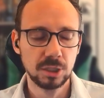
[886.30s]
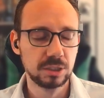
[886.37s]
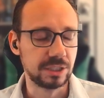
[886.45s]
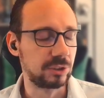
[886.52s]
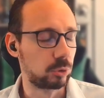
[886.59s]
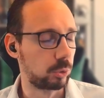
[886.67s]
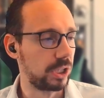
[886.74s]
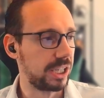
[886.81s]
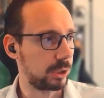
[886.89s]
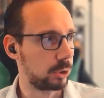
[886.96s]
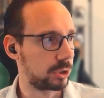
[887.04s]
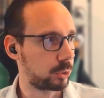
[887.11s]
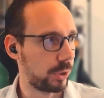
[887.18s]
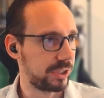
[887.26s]
It's really a
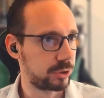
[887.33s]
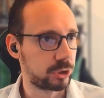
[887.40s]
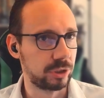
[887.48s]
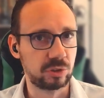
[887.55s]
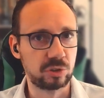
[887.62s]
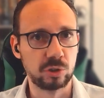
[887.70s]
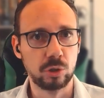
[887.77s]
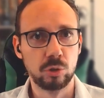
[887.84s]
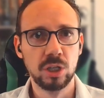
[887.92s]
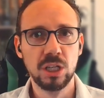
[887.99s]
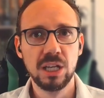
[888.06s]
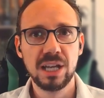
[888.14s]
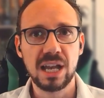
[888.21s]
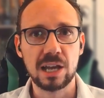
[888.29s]
good question. So
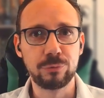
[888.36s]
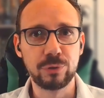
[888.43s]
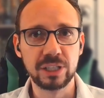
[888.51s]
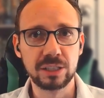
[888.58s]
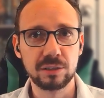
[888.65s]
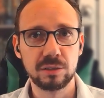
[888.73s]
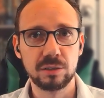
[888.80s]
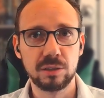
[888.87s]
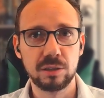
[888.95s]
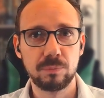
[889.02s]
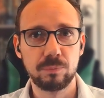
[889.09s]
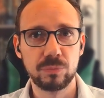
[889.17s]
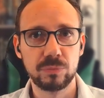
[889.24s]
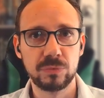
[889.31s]
I think
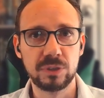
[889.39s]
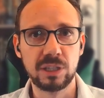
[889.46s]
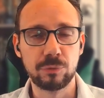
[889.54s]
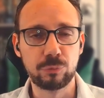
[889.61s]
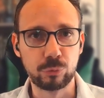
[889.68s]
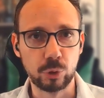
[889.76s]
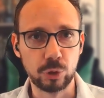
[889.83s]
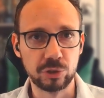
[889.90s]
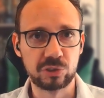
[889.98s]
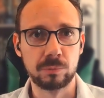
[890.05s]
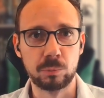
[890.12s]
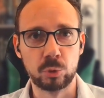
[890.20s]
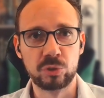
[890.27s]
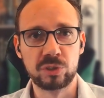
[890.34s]
the first
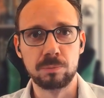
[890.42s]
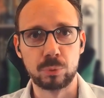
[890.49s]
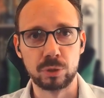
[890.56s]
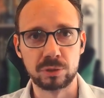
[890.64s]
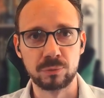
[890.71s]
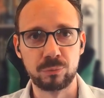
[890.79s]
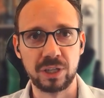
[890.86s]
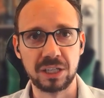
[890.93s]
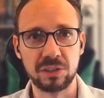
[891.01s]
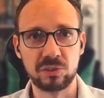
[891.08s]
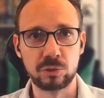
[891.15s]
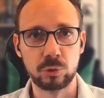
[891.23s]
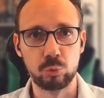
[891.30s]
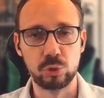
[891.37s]
and most important thing is
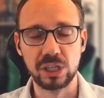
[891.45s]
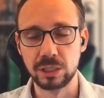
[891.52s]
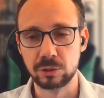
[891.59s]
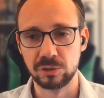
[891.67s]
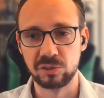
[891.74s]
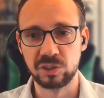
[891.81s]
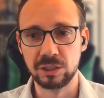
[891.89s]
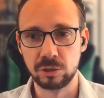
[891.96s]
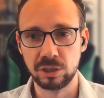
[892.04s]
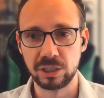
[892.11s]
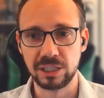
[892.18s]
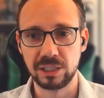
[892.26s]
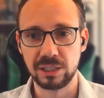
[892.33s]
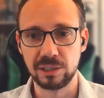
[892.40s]
to really consider
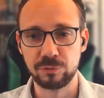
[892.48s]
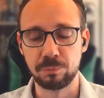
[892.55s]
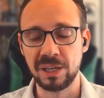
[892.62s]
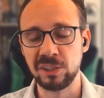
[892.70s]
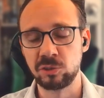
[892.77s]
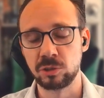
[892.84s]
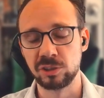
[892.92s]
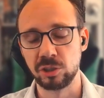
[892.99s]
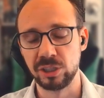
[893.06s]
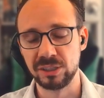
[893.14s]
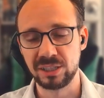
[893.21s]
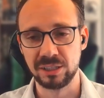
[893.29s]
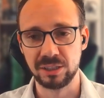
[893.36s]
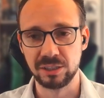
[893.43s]
if, based on your
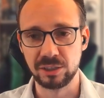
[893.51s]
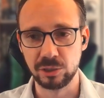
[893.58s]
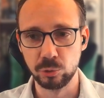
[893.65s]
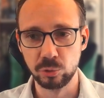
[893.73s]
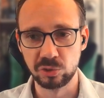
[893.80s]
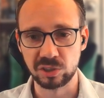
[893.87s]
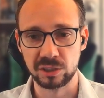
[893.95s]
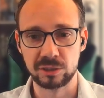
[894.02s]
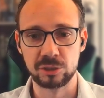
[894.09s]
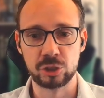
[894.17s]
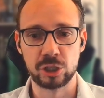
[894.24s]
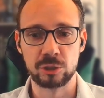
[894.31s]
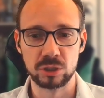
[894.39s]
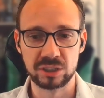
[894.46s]
intended use and the
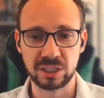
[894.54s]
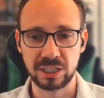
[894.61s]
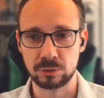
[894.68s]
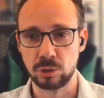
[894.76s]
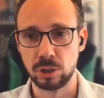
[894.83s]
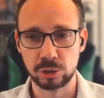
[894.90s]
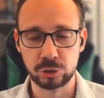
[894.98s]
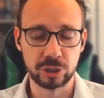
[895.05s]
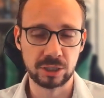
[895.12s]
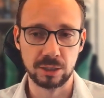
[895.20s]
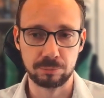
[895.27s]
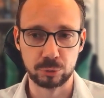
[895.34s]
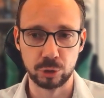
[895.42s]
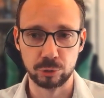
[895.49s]
general technological
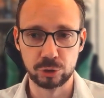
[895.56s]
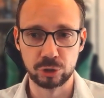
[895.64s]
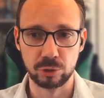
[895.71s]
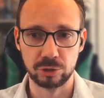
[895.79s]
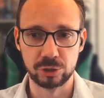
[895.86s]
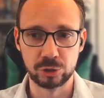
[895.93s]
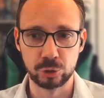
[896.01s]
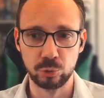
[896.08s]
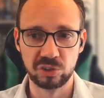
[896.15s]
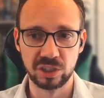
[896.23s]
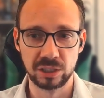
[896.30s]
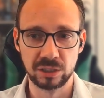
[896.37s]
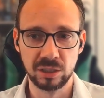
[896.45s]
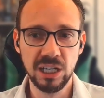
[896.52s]
approach you're
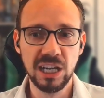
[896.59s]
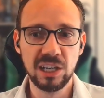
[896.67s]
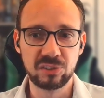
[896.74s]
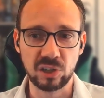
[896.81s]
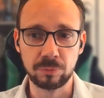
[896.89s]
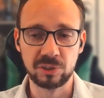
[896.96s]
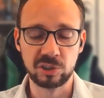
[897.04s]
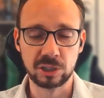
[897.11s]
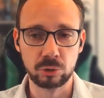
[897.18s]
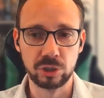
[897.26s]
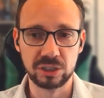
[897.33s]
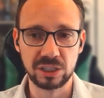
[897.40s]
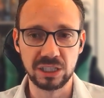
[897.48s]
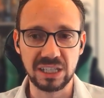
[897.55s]
choosing,
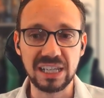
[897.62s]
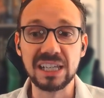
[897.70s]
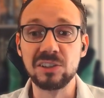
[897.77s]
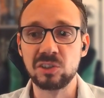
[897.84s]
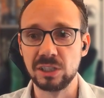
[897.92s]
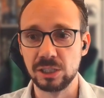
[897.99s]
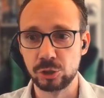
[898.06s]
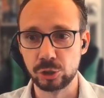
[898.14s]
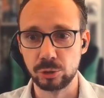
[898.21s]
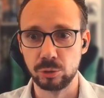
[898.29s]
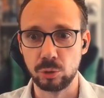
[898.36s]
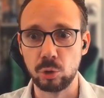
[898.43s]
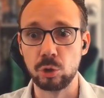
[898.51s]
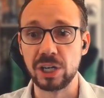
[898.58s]
cybersecurity is an issue
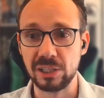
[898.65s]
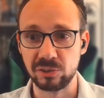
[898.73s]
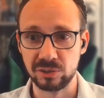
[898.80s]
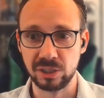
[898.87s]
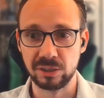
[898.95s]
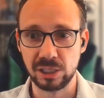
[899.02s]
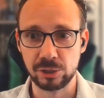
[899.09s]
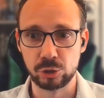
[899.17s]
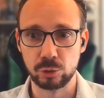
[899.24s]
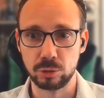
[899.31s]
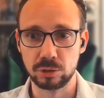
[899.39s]
or isn't an issue